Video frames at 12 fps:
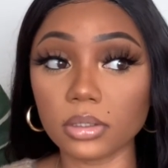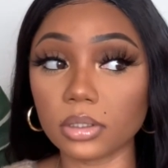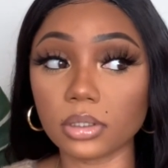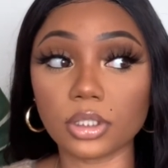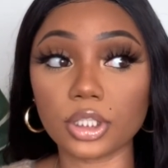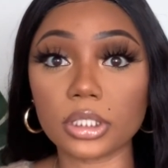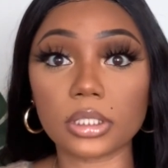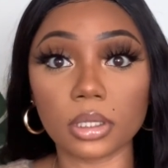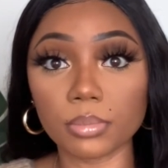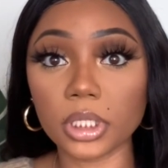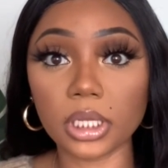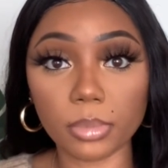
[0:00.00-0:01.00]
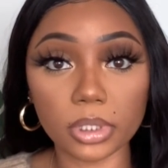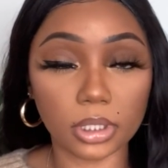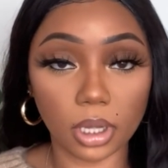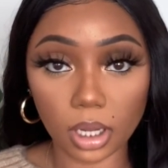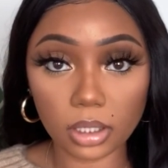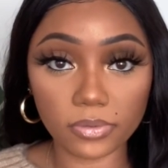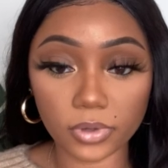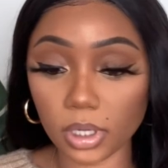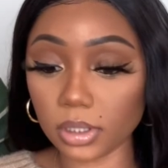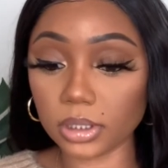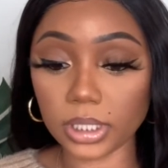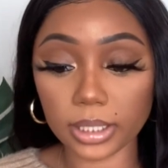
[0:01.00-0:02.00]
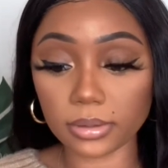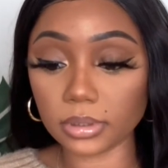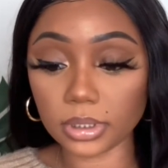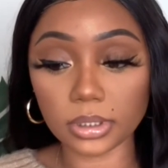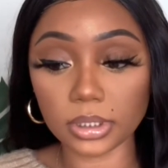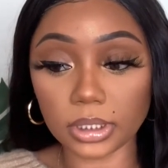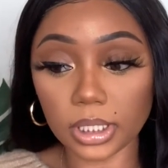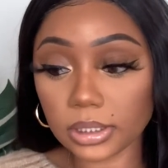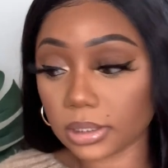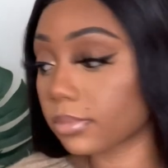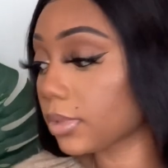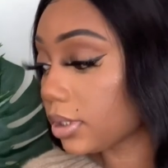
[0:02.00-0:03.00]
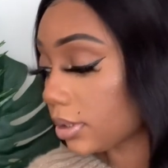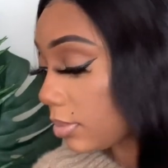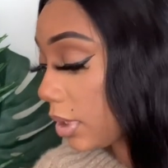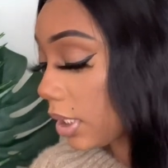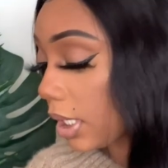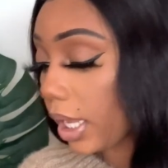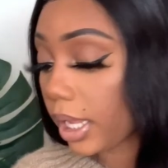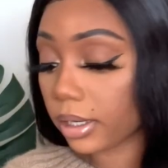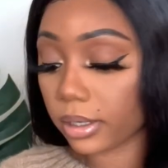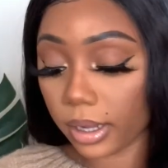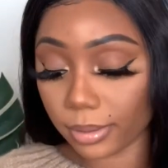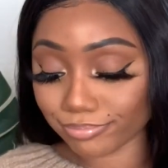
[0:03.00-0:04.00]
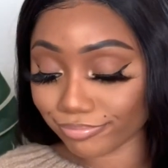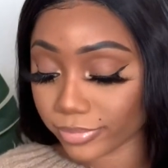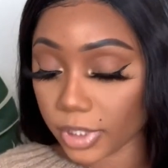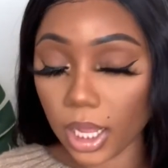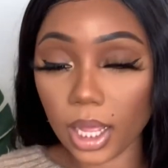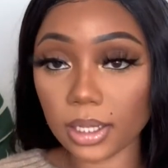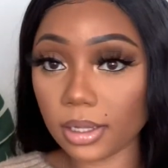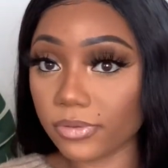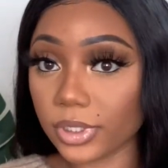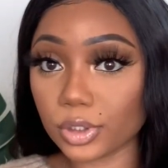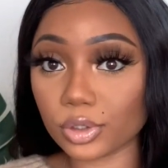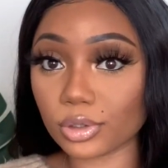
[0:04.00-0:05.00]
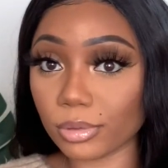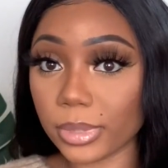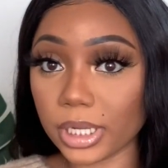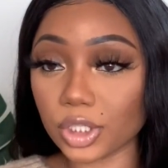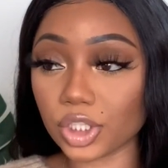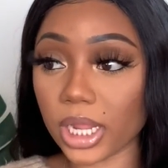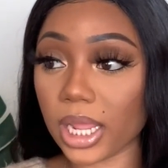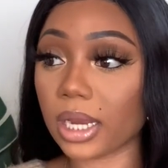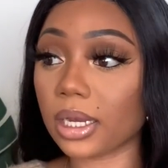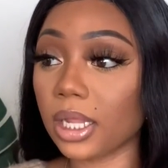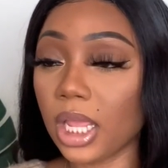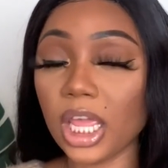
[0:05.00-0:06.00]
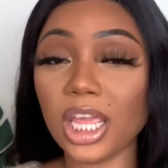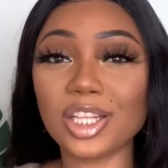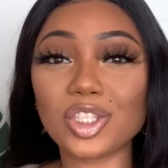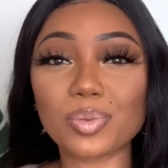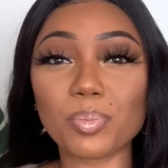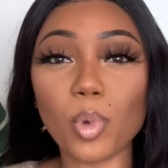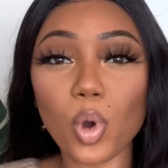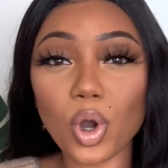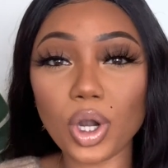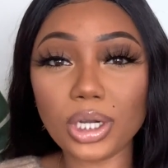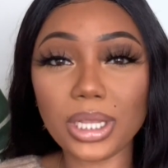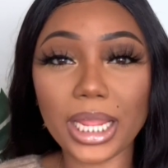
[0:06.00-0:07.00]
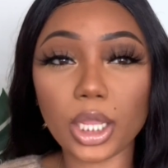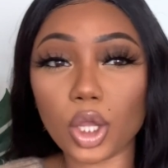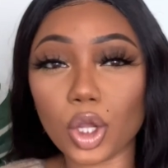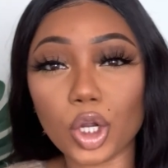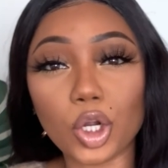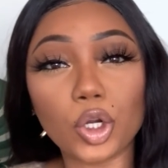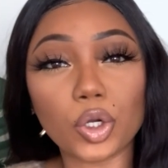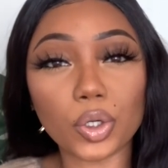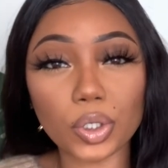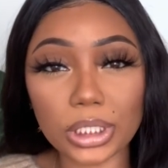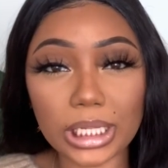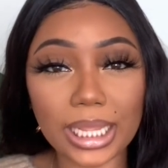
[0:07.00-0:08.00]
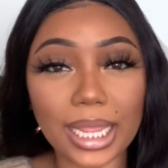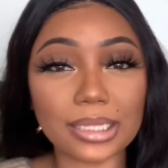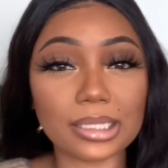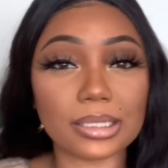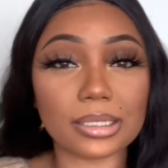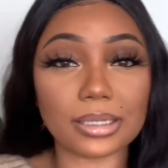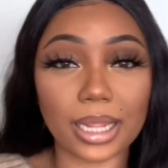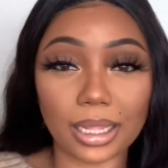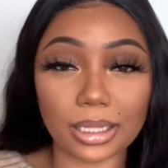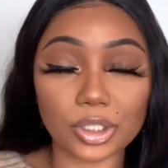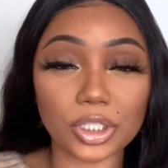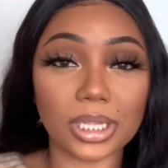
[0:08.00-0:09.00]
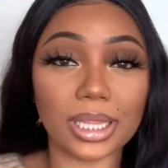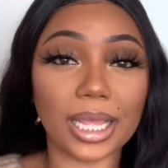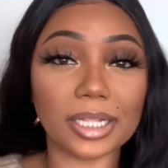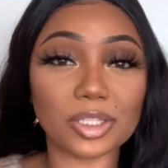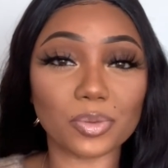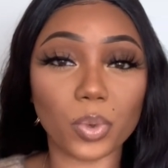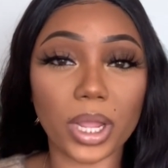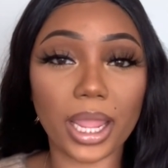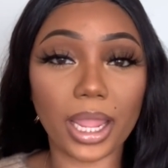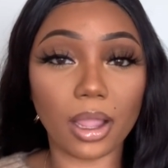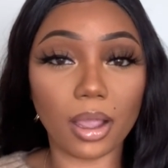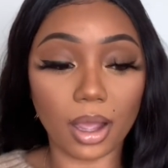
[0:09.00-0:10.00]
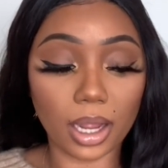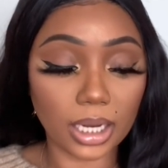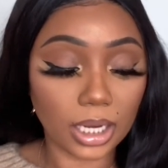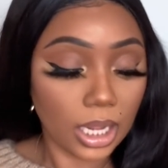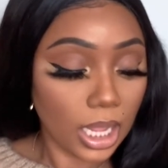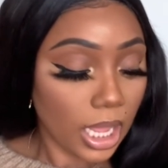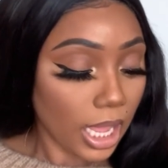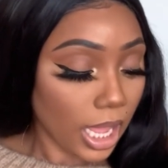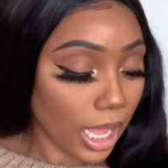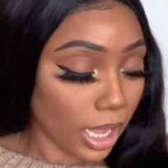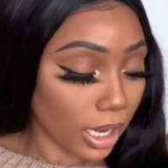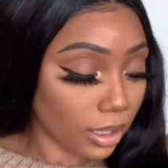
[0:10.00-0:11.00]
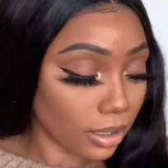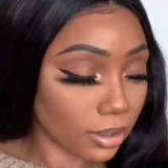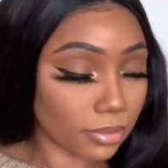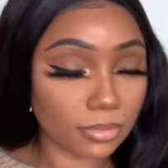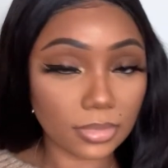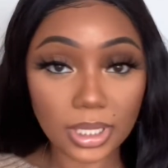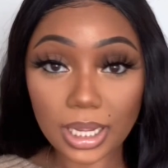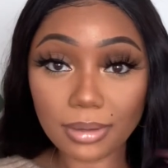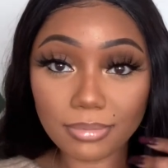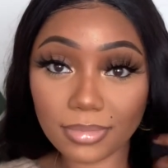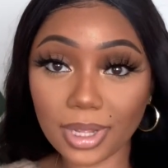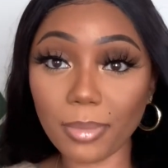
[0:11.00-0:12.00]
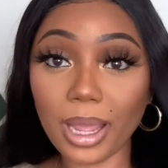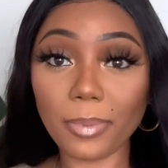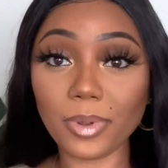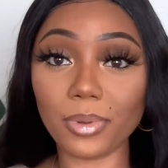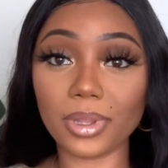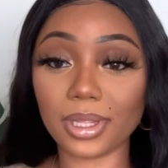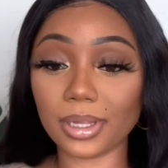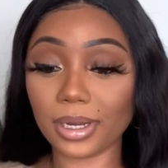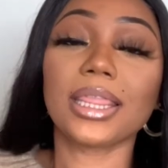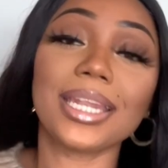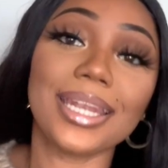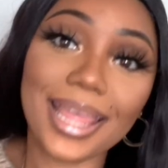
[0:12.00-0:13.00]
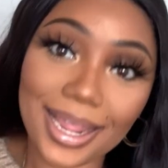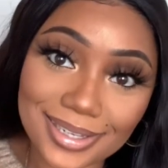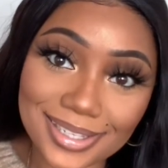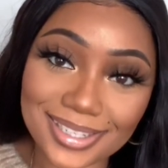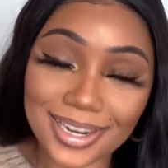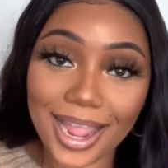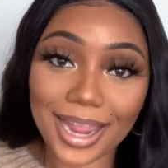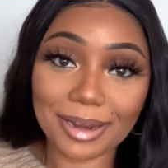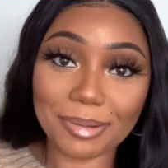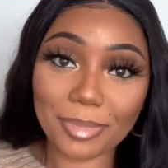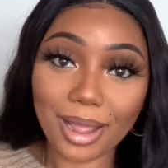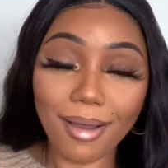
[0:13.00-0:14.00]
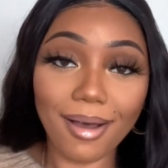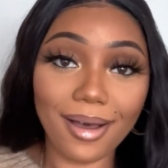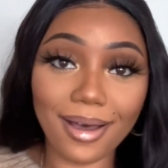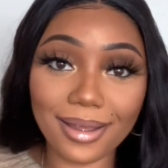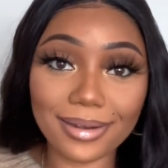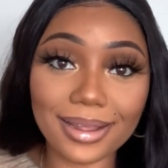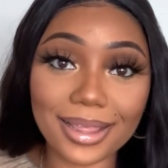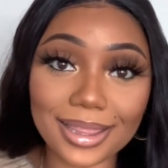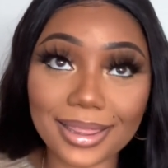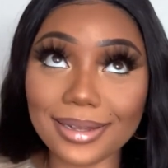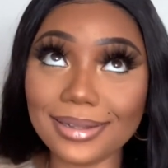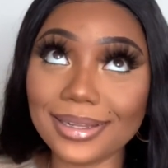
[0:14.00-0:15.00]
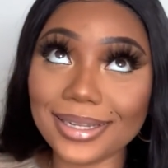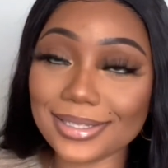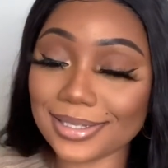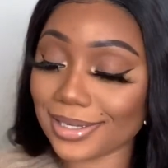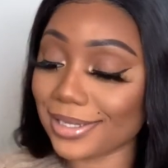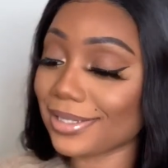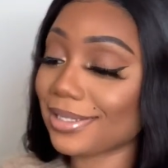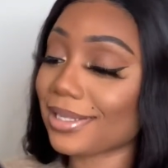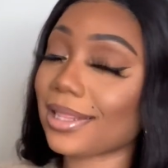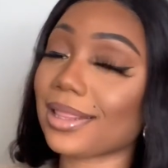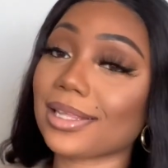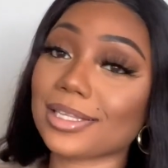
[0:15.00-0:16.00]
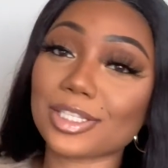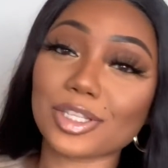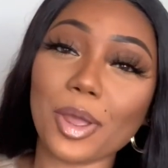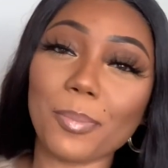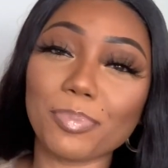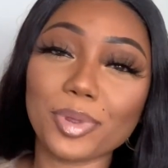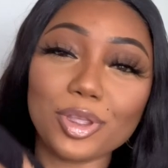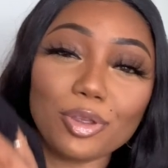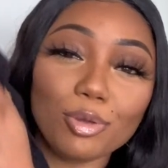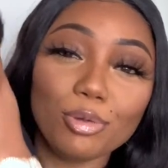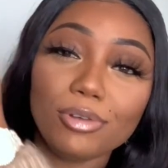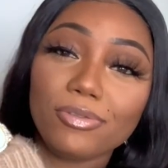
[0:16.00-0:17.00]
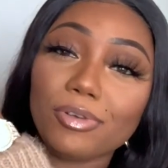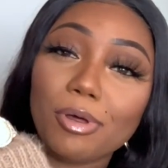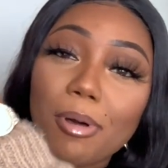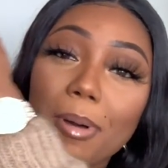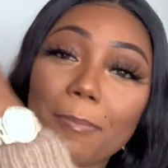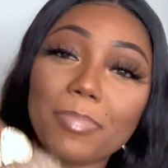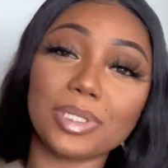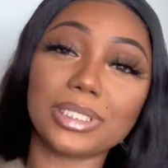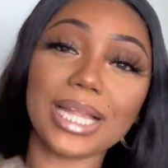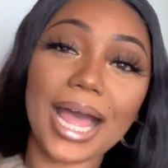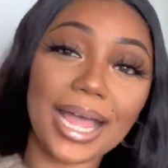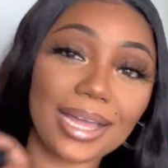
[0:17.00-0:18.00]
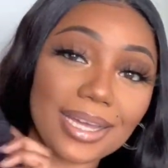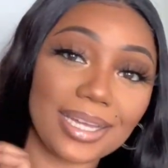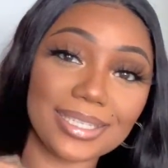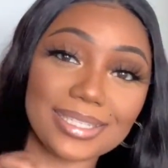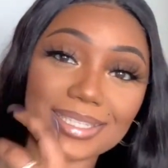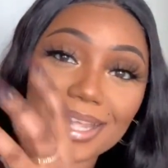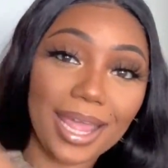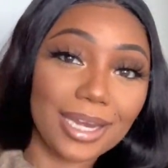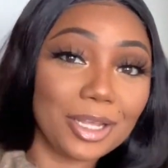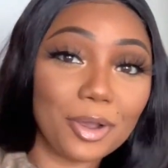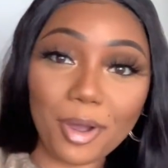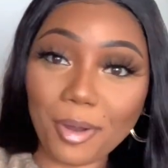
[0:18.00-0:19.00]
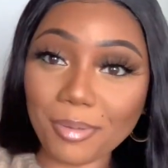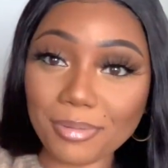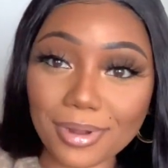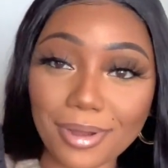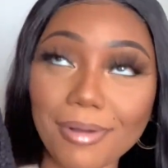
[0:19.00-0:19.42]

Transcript: There's just something about the olive color that it, it does something to me and I love it so much. And it's more like girly and stylish and that's why I got it and yeah, I'm happy with it. The next item on the list is this beautiful black teddy coat.